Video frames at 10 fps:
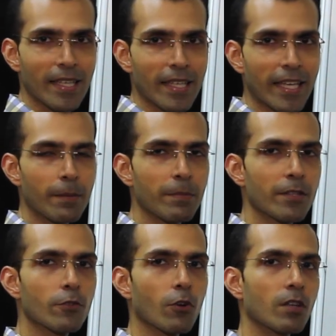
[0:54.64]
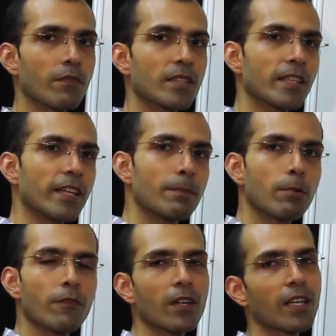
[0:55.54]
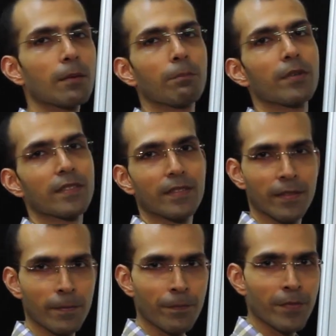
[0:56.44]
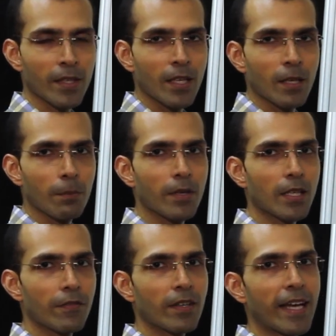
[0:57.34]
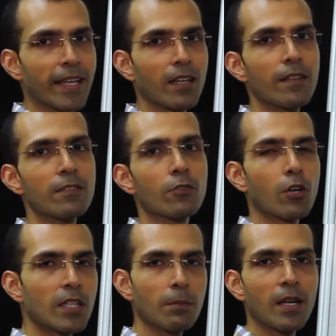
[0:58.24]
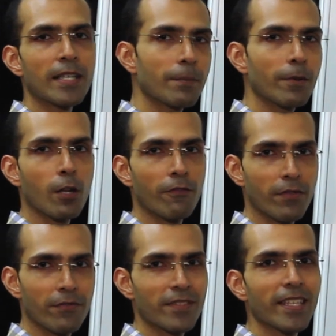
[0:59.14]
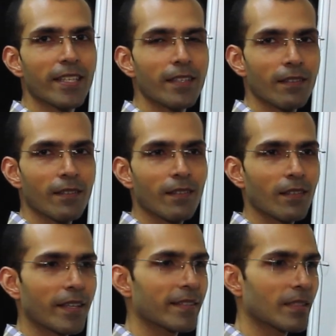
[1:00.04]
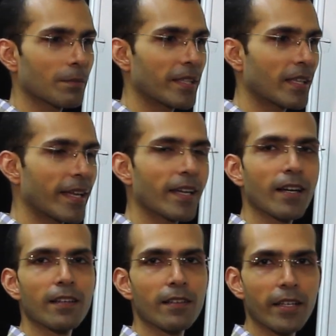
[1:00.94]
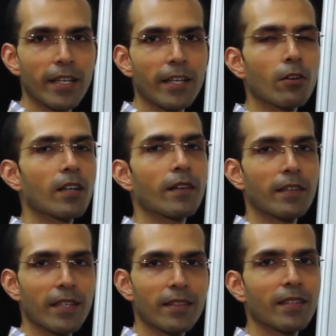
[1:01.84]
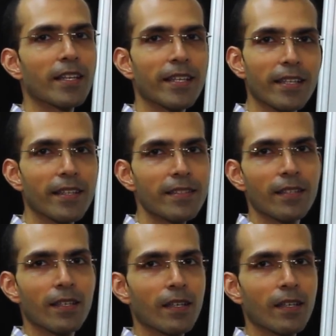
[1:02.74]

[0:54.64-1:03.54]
can be drawn with the help of a compass. But if an angle is not a multiple of 15, like something like 100 or 103 degrees,